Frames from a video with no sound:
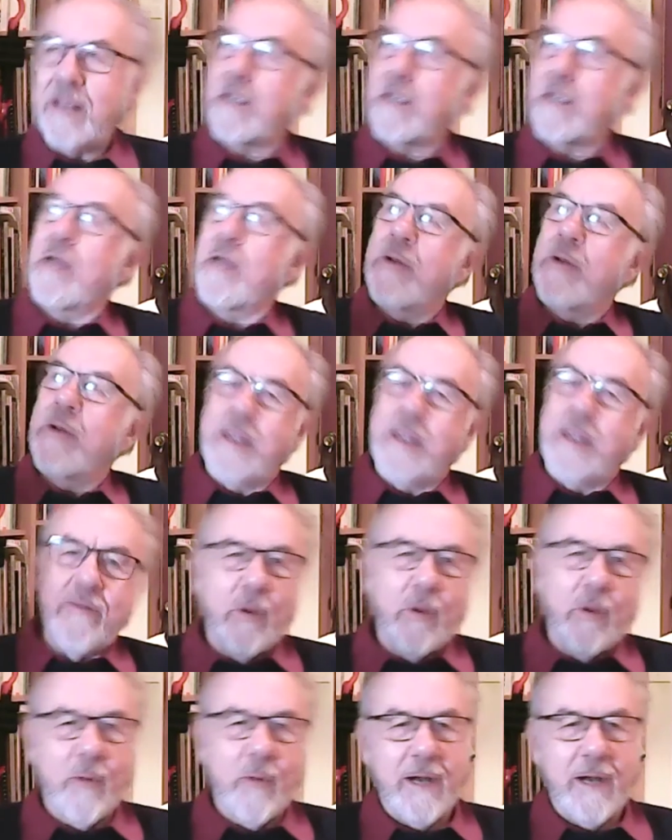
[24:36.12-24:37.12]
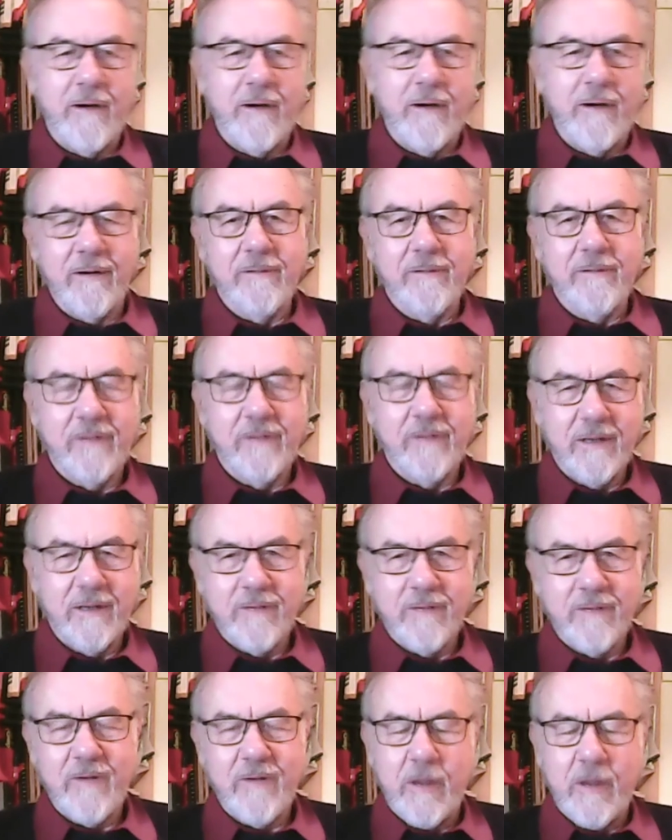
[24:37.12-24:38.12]
going everywhere and uh,
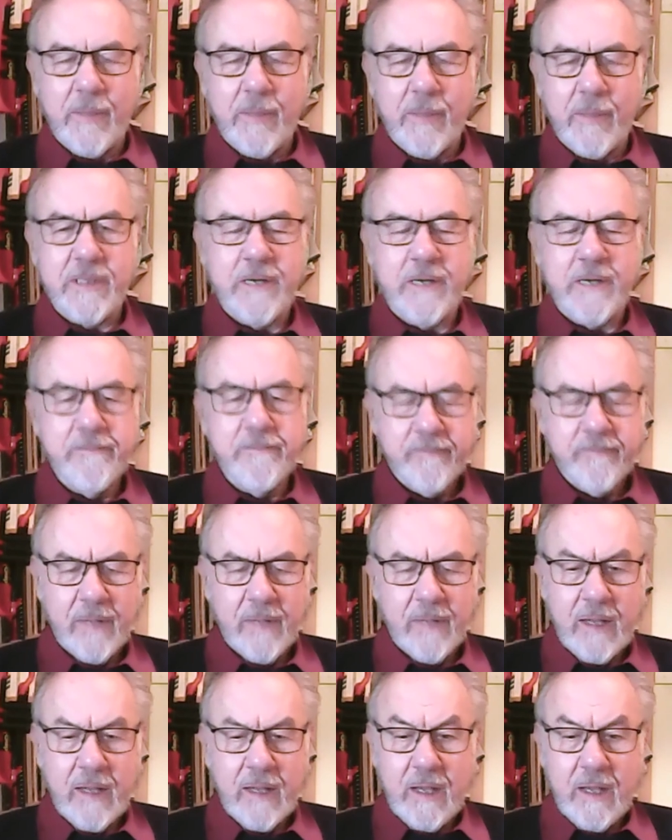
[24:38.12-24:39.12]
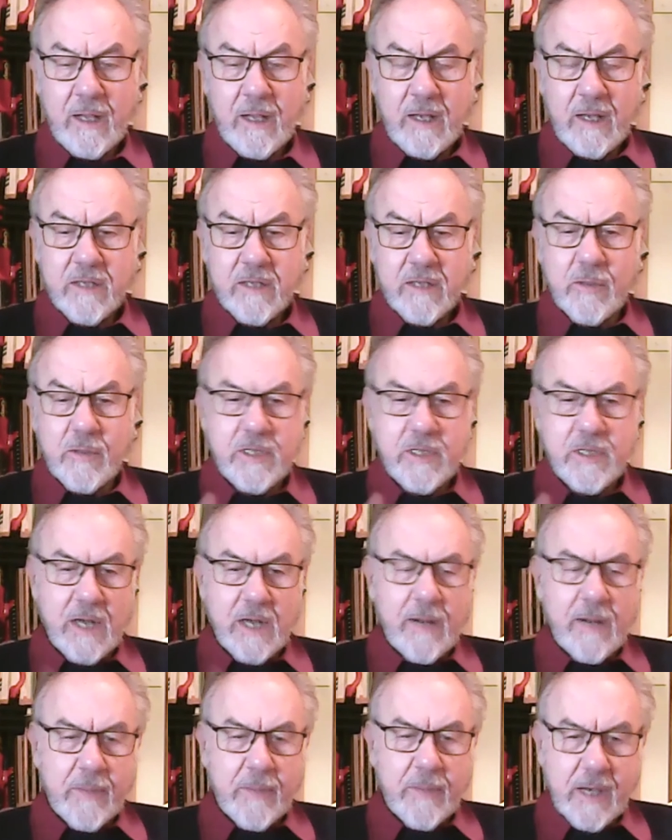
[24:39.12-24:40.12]
very busy. So he set
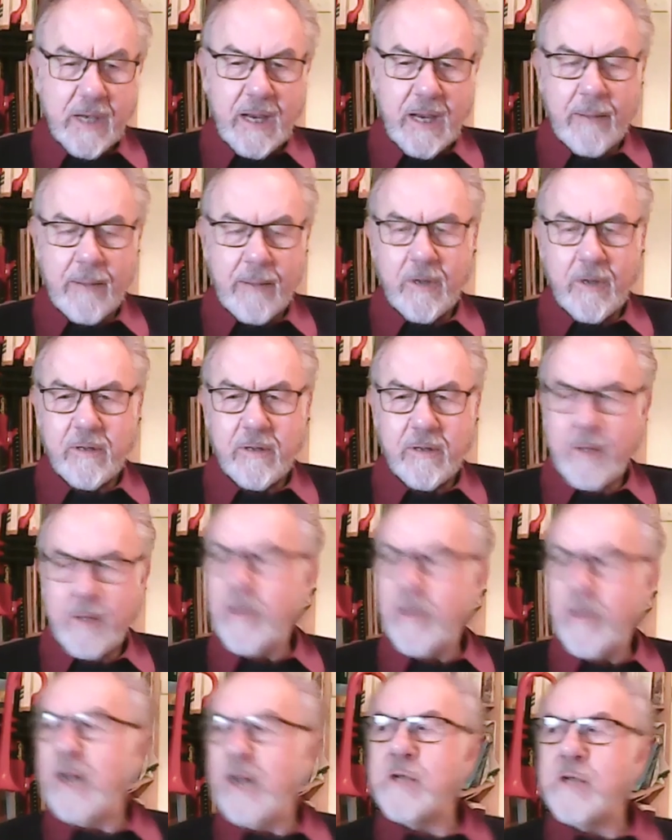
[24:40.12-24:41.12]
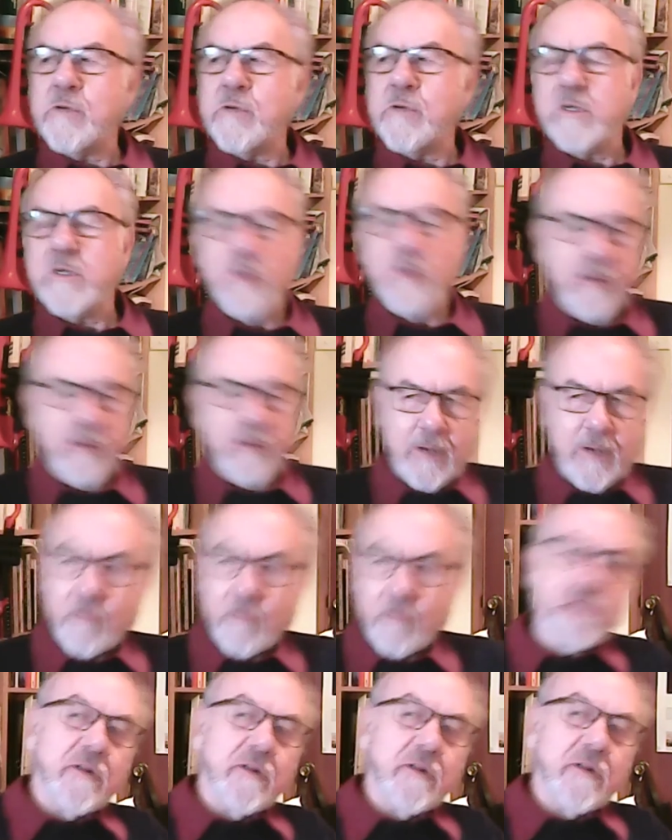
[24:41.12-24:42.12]
up the camera, and the miners were sort of
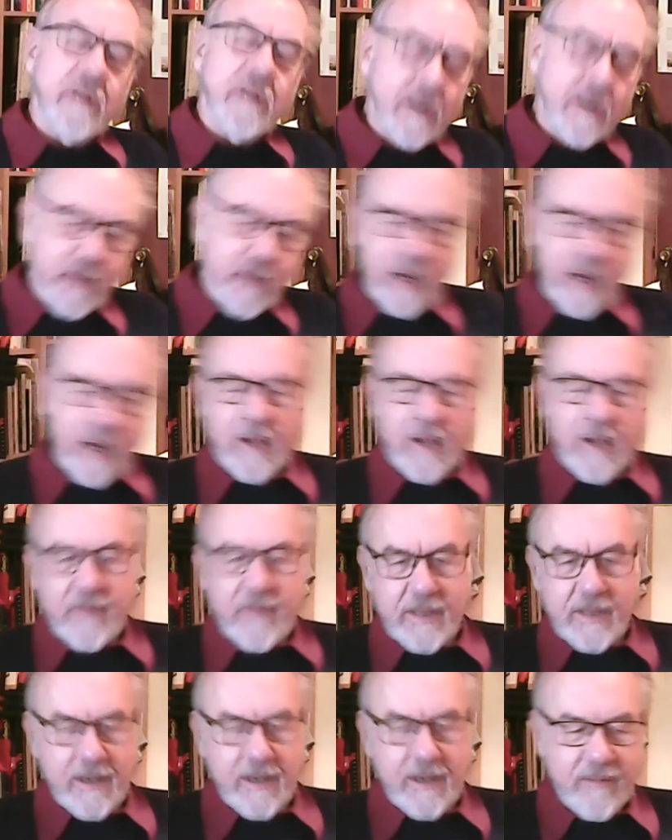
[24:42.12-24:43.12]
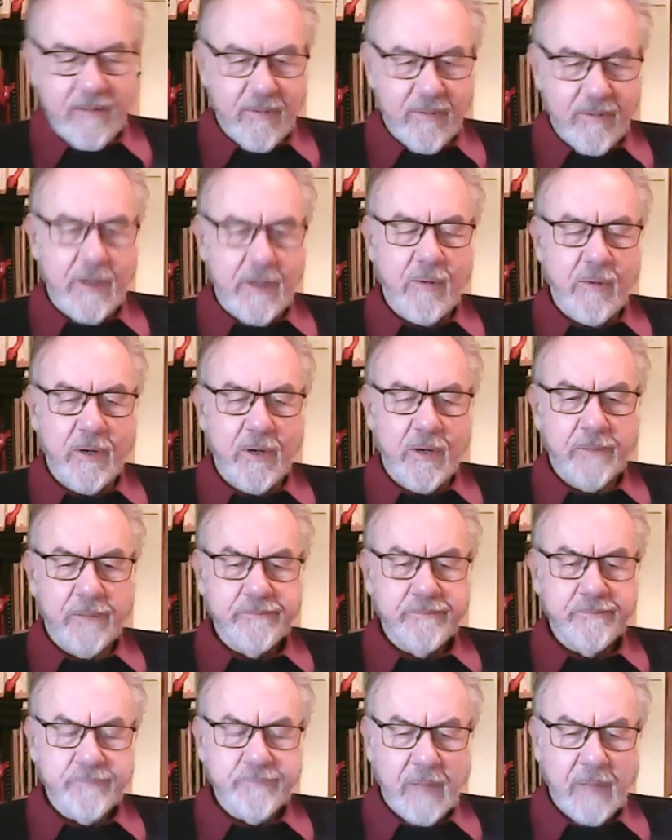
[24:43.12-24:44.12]
interested. They're looking over there from their work.
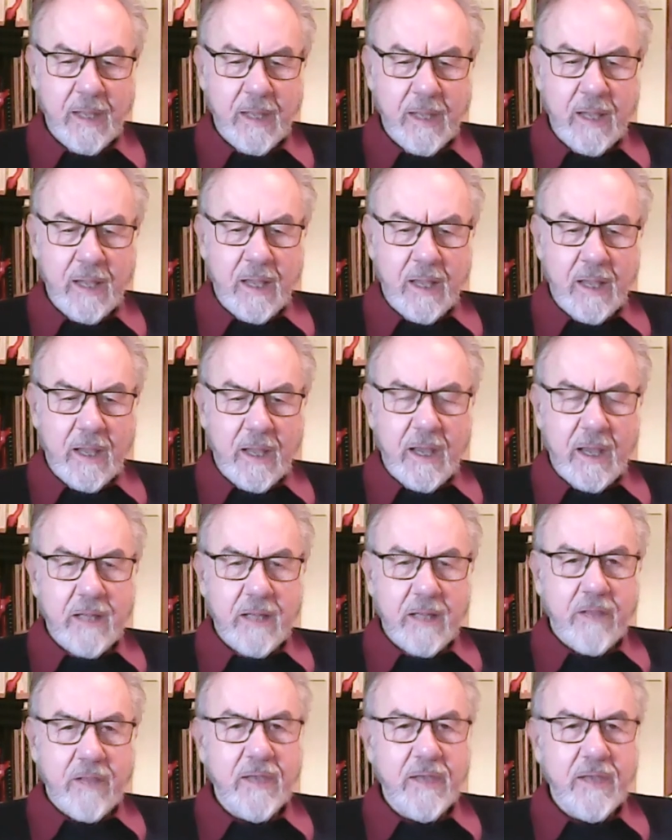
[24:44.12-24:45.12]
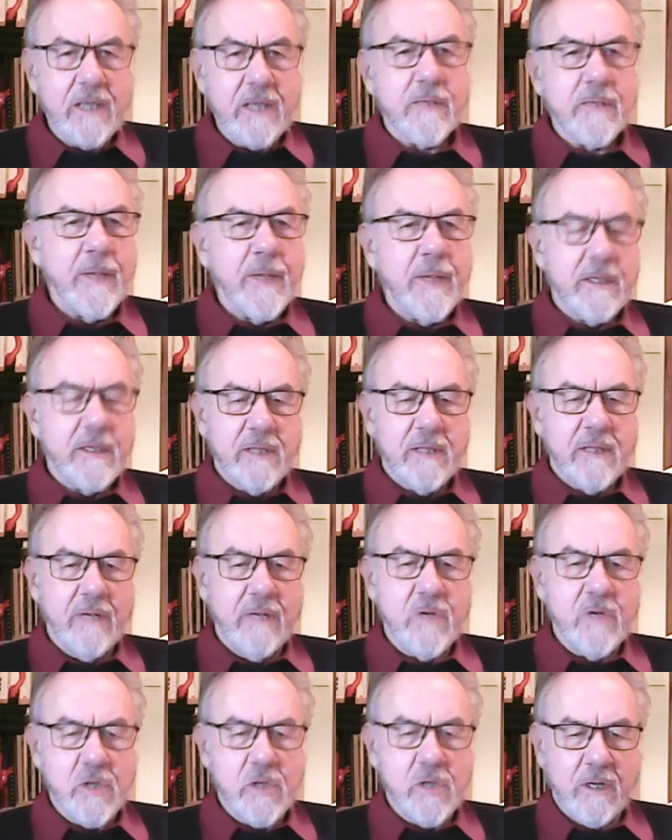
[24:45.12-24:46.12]
And the thing is about
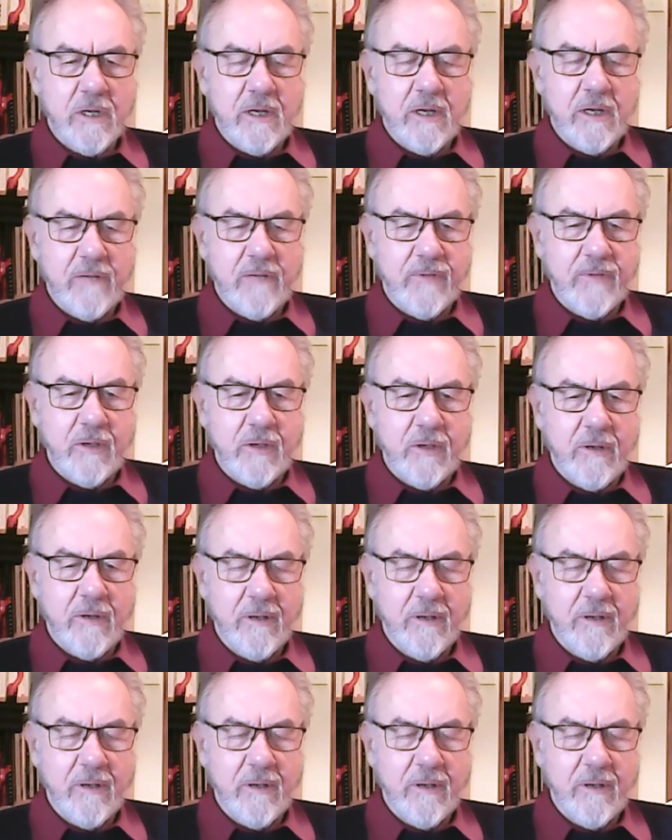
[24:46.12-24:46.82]
television, if you,